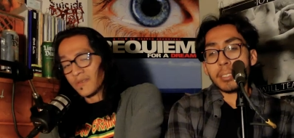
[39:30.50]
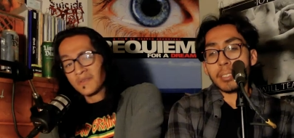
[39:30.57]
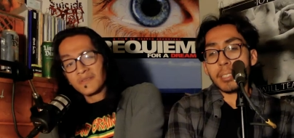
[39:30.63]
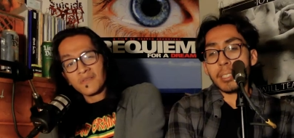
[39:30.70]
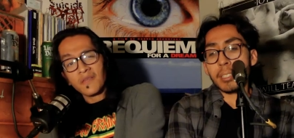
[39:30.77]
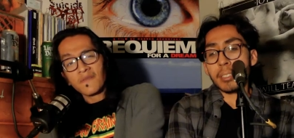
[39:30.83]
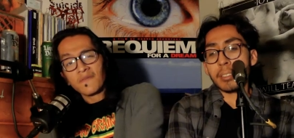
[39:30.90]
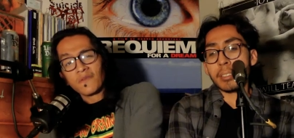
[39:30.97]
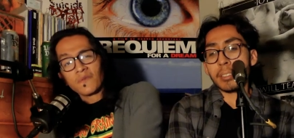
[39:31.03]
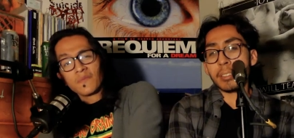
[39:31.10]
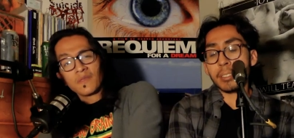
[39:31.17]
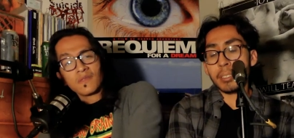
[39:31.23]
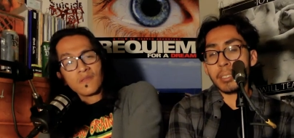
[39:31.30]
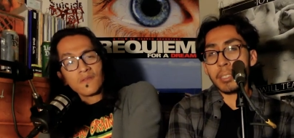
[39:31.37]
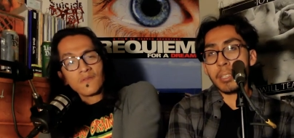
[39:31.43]
Speaker 1: I saw that
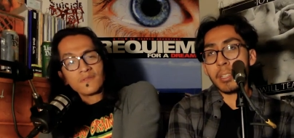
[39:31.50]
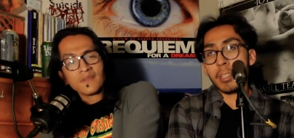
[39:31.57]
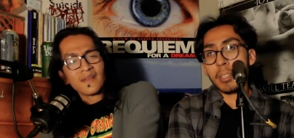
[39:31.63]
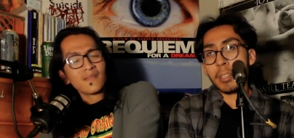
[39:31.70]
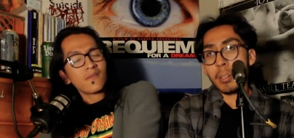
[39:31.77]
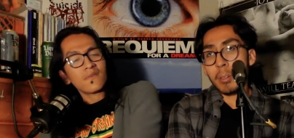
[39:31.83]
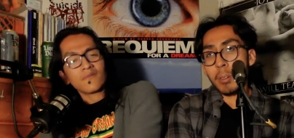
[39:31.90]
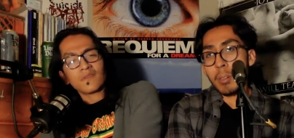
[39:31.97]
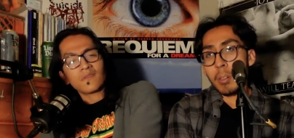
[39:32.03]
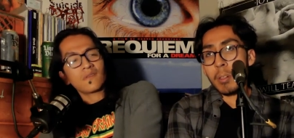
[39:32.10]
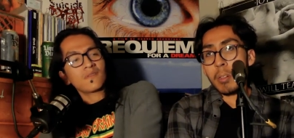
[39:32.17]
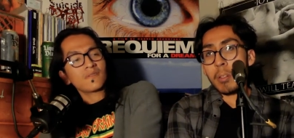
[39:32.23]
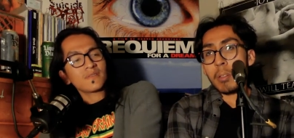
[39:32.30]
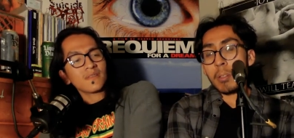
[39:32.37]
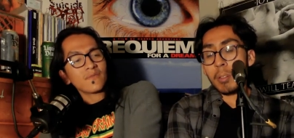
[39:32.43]
film in theaters. I love the
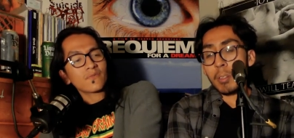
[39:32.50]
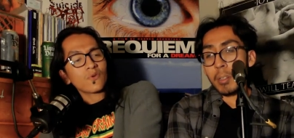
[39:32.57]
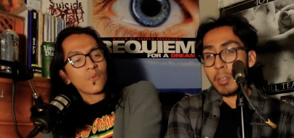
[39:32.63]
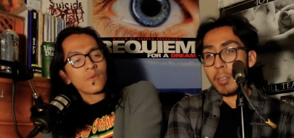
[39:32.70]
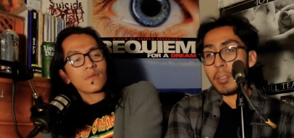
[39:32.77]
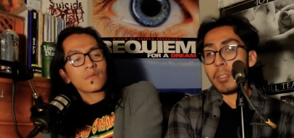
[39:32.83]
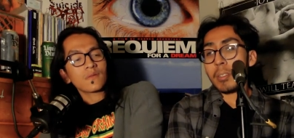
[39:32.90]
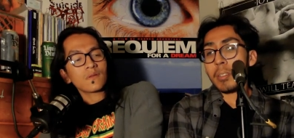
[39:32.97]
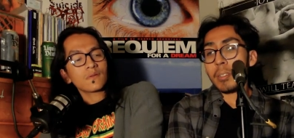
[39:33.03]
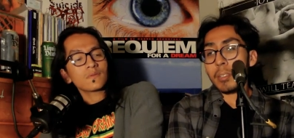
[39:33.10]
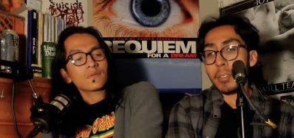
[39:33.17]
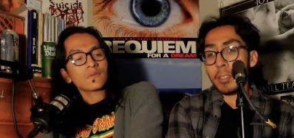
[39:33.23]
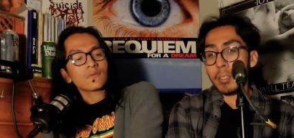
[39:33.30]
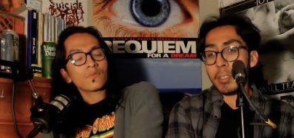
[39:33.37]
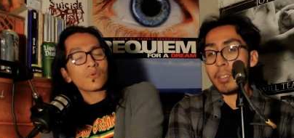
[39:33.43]
theaters. I love going to
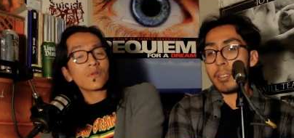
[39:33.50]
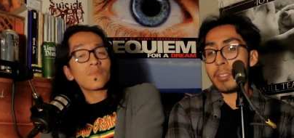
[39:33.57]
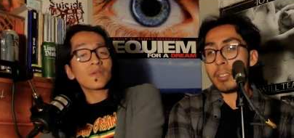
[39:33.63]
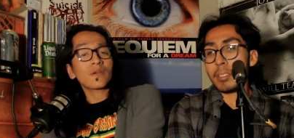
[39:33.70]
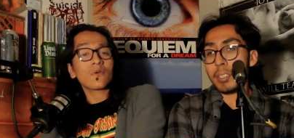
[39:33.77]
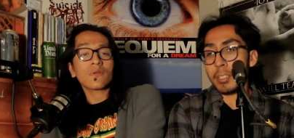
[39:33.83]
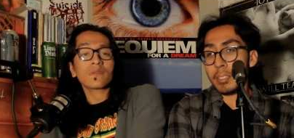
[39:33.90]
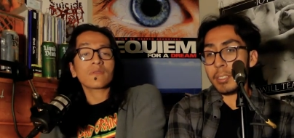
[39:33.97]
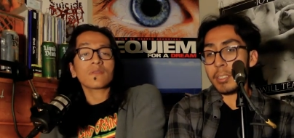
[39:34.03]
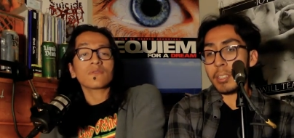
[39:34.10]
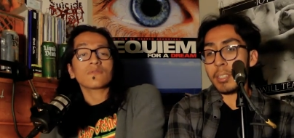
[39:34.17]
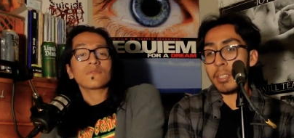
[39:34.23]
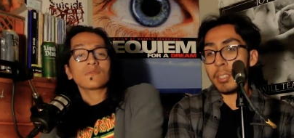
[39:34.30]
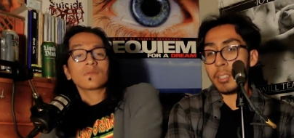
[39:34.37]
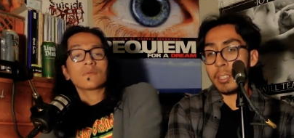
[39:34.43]
theaters. We're gonna be going to
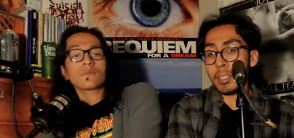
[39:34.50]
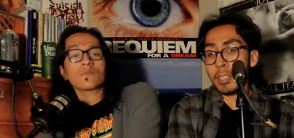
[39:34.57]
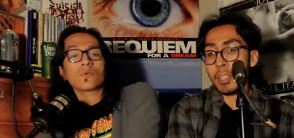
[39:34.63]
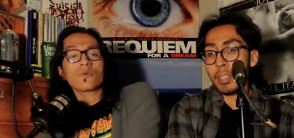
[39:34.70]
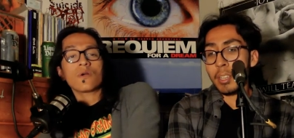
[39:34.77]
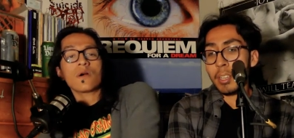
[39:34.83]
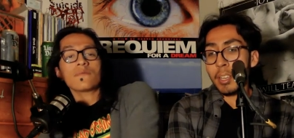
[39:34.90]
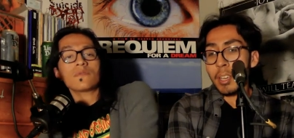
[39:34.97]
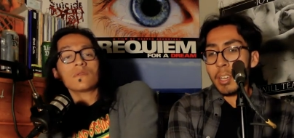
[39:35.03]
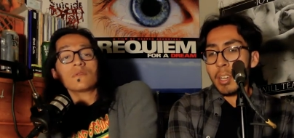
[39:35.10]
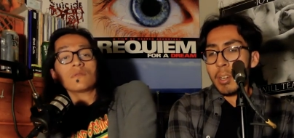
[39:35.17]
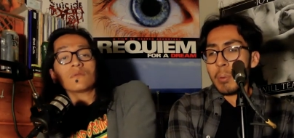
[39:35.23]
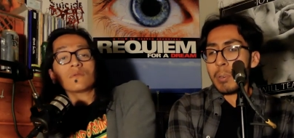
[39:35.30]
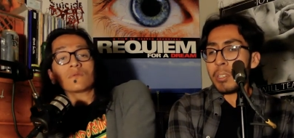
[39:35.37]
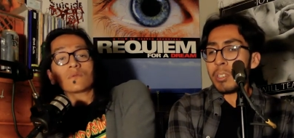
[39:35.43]
theaters more often.
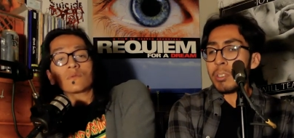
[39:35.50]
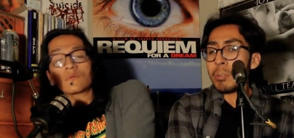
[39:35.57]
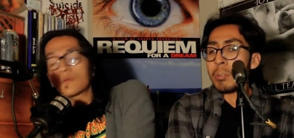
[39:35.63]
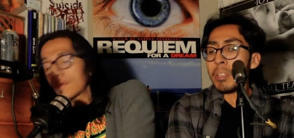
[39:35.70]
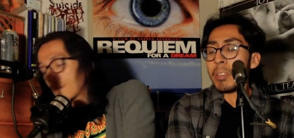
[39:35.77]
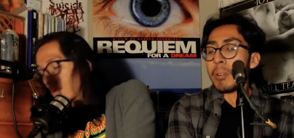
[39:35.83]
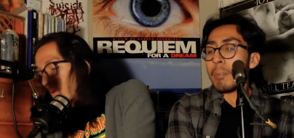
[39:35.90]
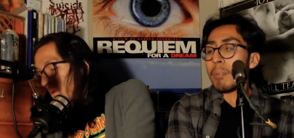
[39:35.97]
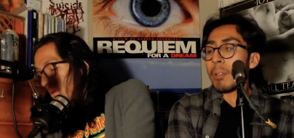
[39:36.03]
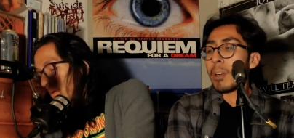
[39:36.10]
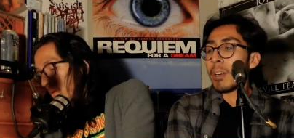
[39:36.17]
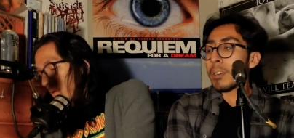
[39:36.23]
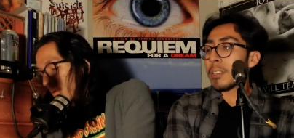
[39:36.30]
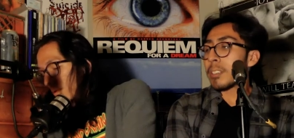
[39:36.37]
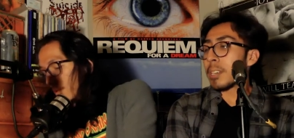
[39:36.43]
Speaker 2: We should do like a
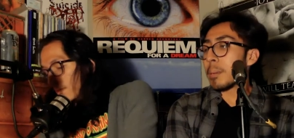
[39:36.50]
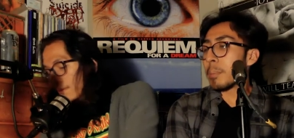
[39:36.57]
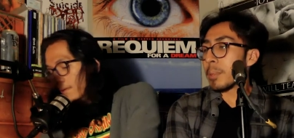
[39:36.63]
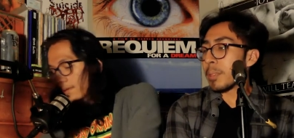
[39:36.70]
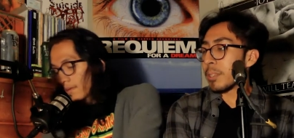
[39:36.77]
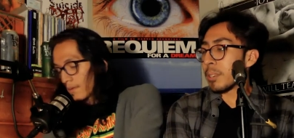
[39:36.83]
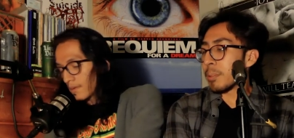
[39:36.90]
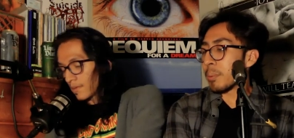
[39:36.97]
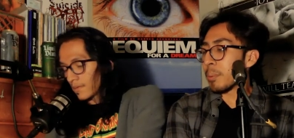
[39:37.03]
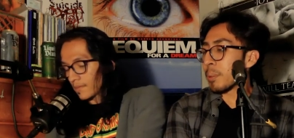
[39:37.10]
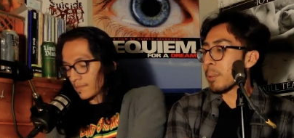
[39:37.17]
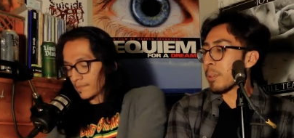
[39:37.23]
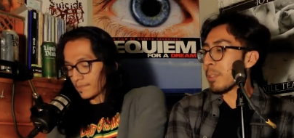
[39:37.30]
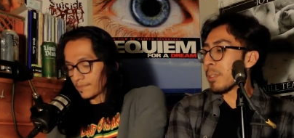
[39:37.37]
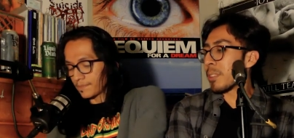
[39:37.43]
vlog type of thing where we
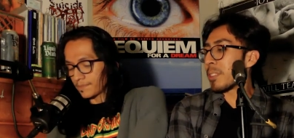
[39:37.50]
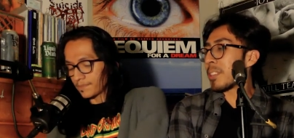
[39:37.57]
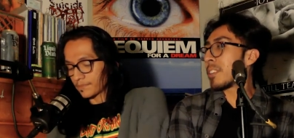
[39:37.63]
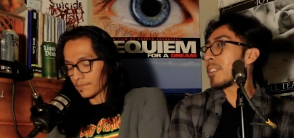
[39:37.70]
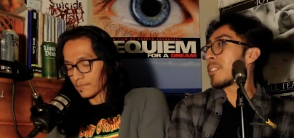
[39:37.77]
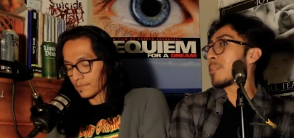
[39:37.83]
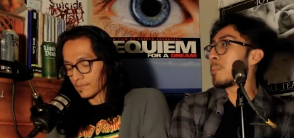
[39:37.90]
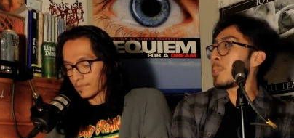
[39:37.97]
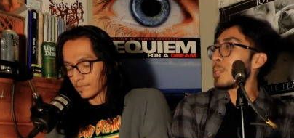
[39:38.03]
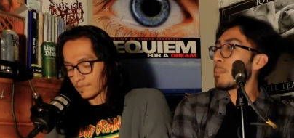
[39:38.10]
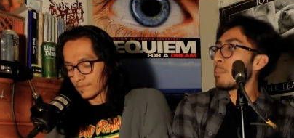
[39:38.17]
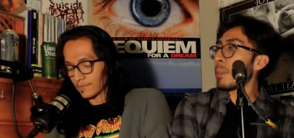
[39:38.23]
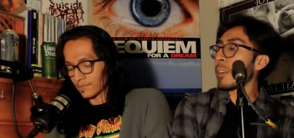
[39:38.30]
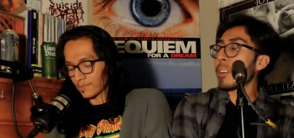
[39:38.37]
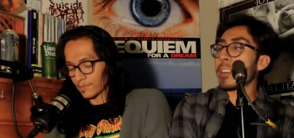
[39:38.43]
go to the theaters. We
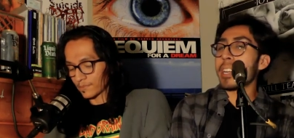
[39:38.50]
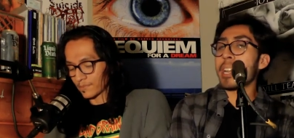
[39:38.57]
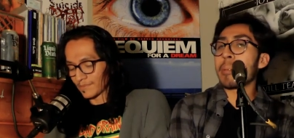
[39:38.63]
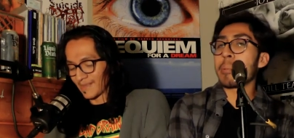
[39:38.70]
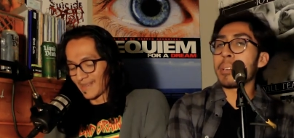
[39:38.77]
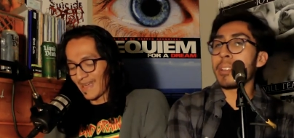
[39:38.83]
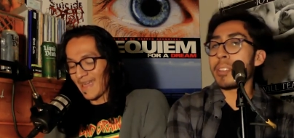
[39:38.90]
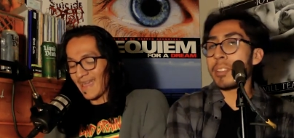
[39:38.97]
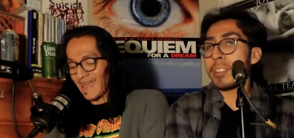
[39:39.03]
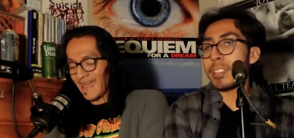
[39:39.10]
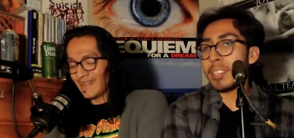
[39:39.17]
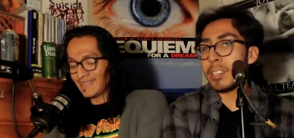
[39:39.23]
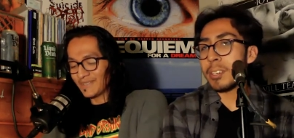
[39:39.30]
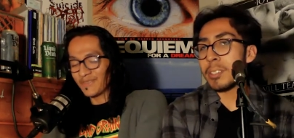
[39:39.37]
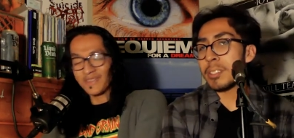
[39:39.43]
just bring our camera into the
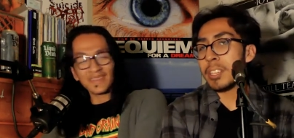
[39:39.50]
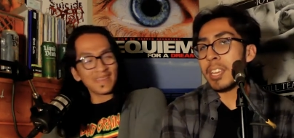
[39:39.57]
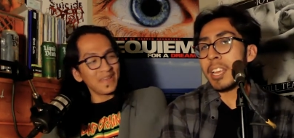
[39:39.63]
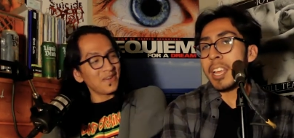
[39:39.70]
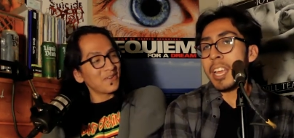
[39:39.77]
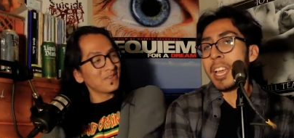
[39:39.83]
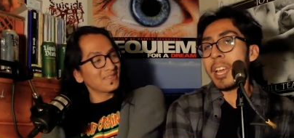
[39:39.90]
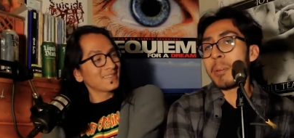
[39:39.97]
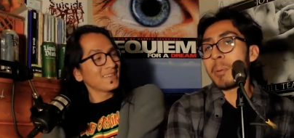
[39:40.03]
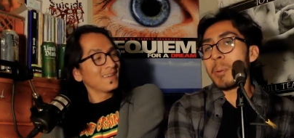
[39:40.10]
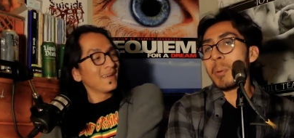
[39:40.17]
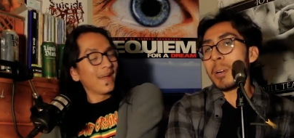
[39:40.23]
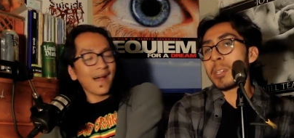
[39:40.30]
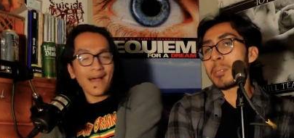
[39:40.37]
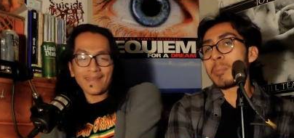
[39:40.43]
theaters Into the theaters, and we
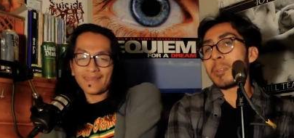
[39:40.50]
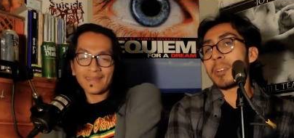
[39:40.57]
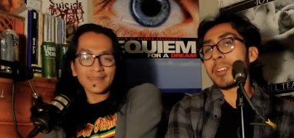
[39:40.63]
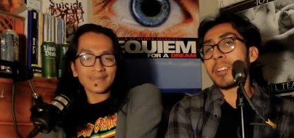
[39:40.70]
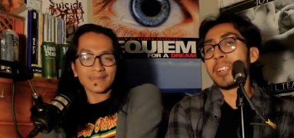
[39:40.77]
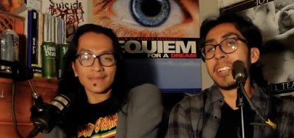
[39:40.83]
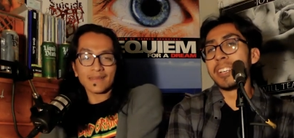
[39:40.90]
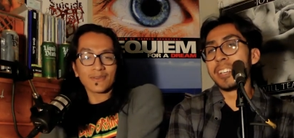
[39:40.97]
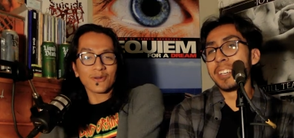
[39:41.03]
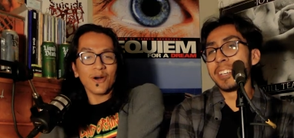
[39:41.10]
watch I think that's illegal.